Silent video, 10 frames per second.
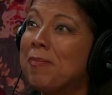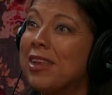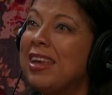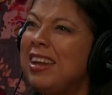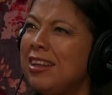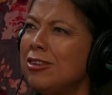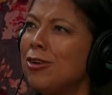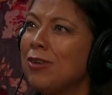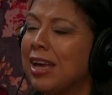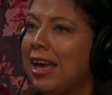It is
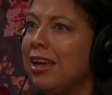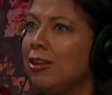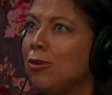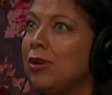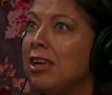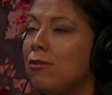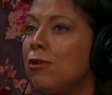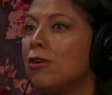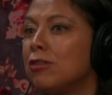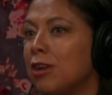okay to give
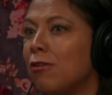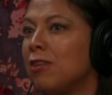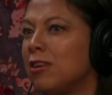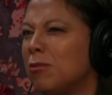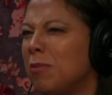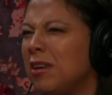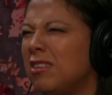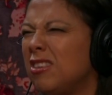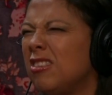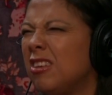yourself the
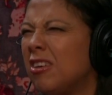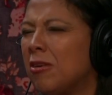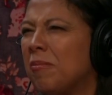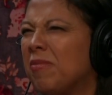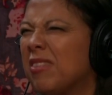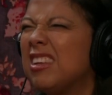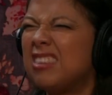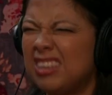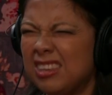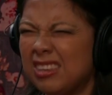space to know, is
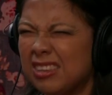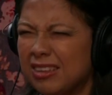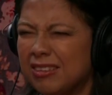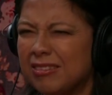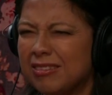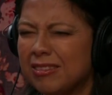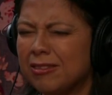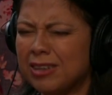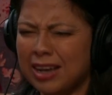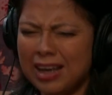this
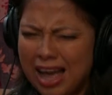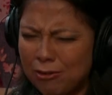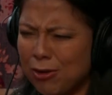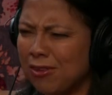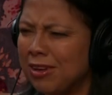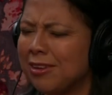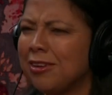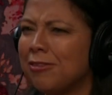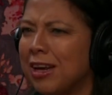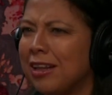what I have going
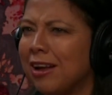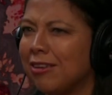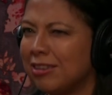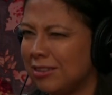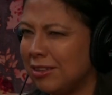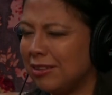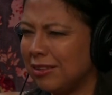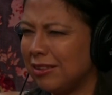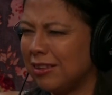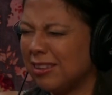on right now?
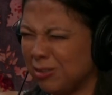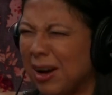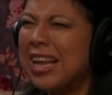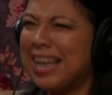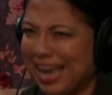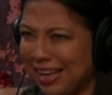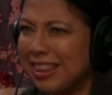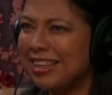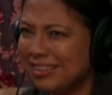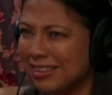Do I like
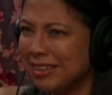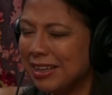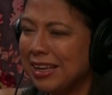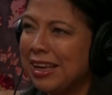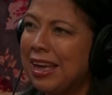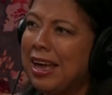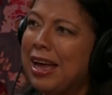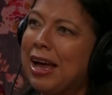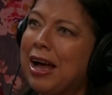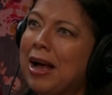this?
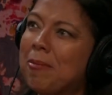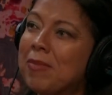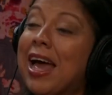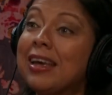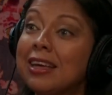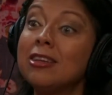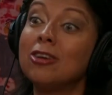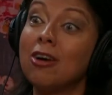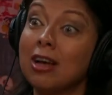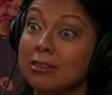I can
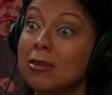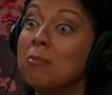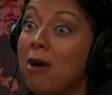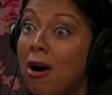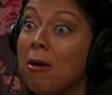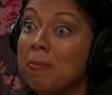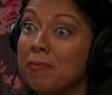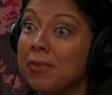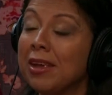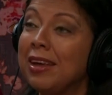talk as a mom.
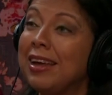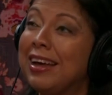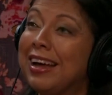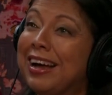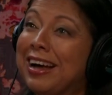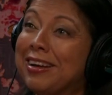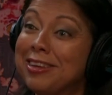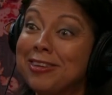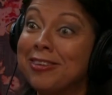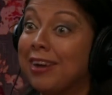I
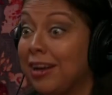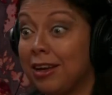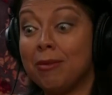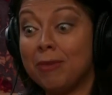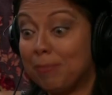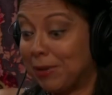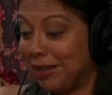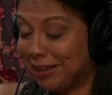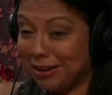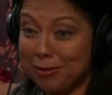am a play
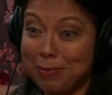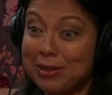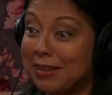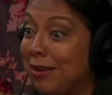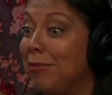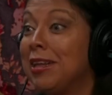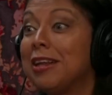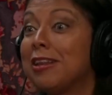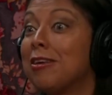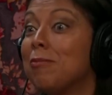therapist. I've been a
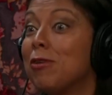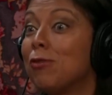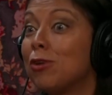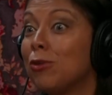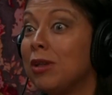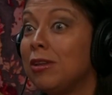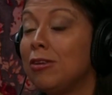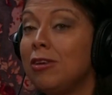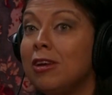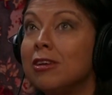therapist for
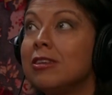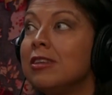22 years.